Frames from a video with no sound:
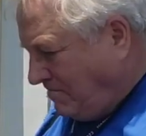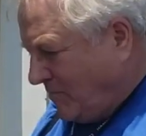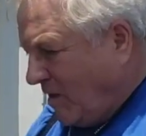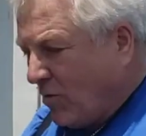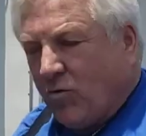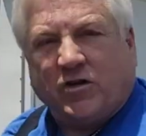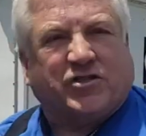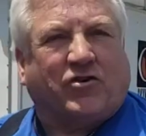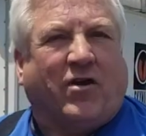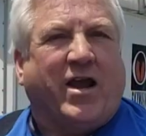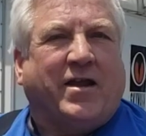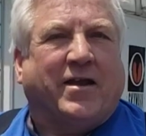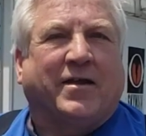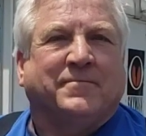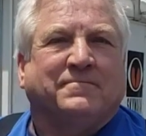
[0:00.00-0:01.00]
it works
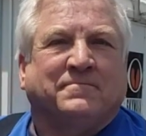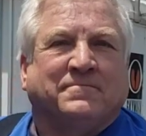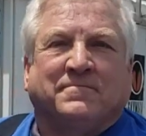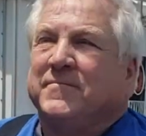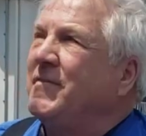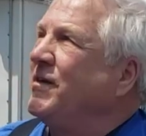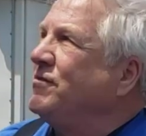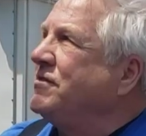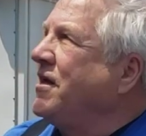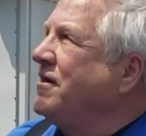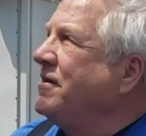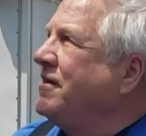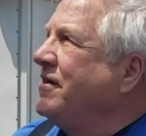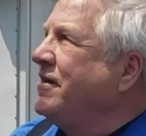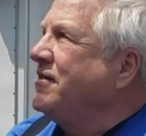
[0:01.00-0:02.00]
great. It was
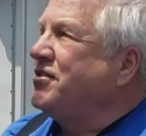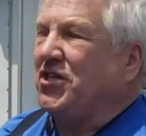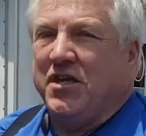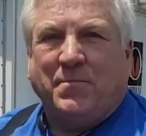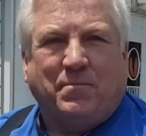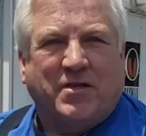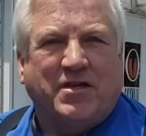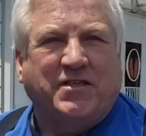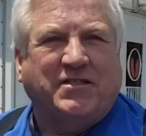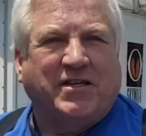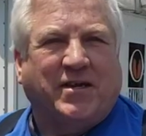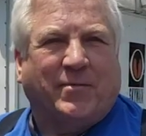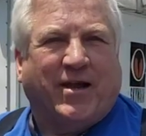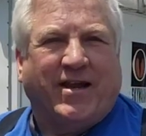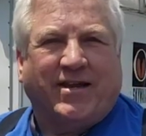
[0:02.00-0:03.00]
cheap, easy
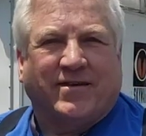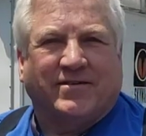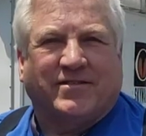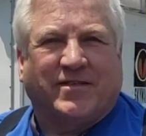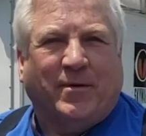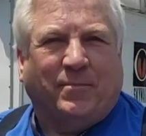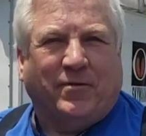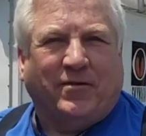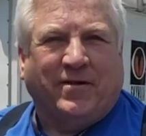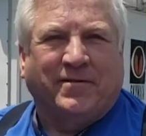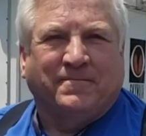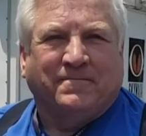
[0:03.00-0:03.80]
to make, simple.